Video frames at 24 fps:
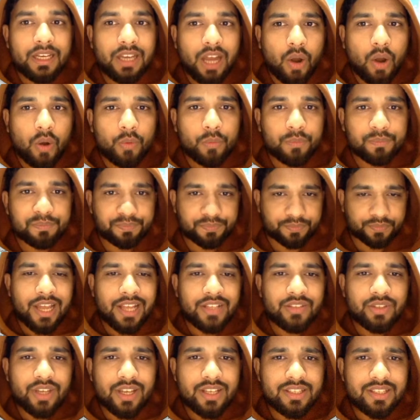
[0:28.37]
Now
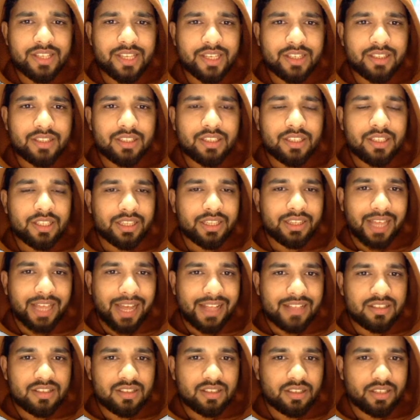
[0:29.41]
as you can see here,
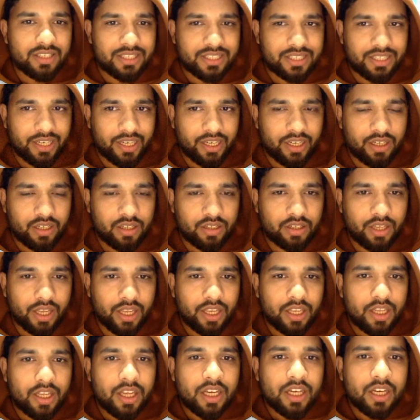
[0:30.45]
that's the screen.
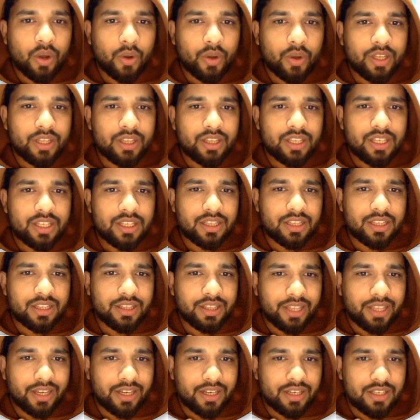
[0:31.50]
Okay, now in the
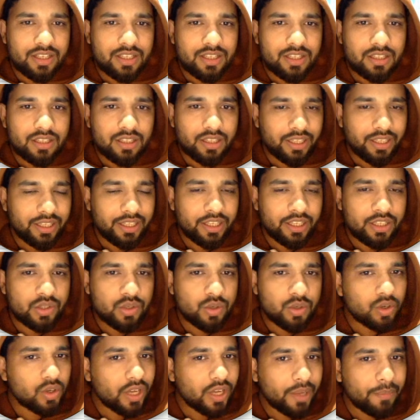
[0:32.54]
there is
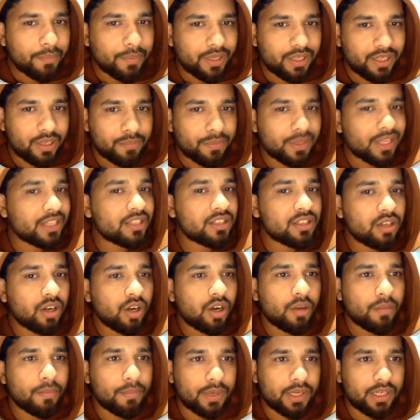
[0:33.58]
it look like button, but it's
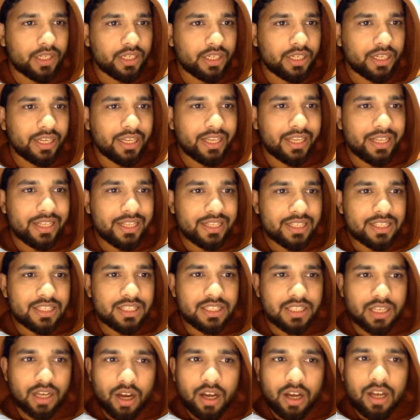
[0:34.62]
not a button,
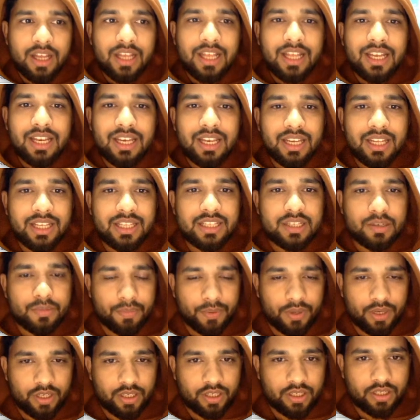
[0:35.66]
it's a list
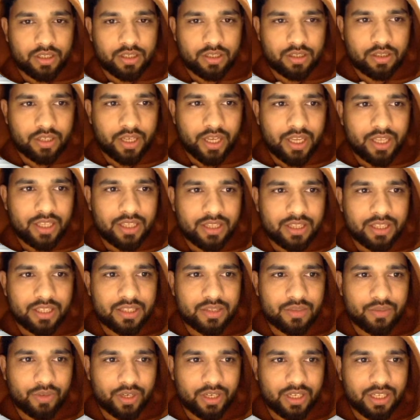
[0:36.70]
picker. Okay,
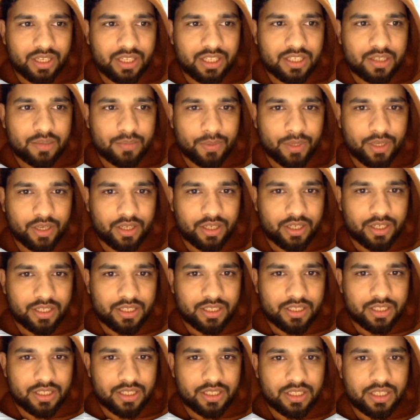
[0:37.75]
this one list picker
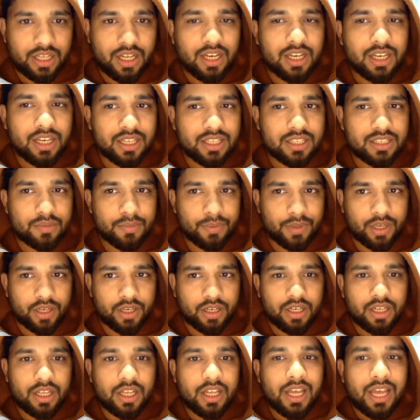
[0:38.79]
is this is a list
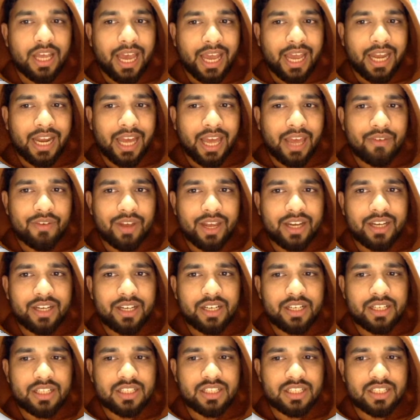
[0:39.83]
picker, and I have
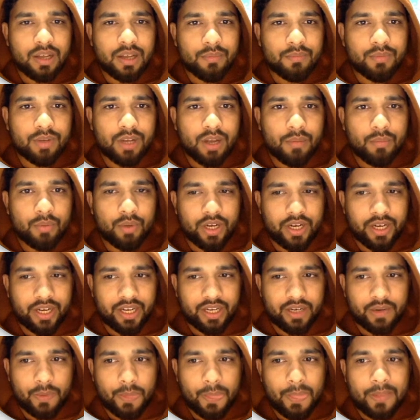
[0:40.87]
added some component
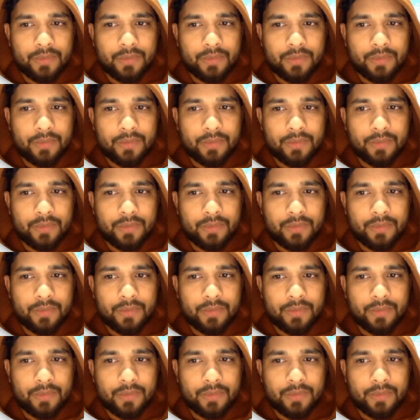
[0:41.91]
here.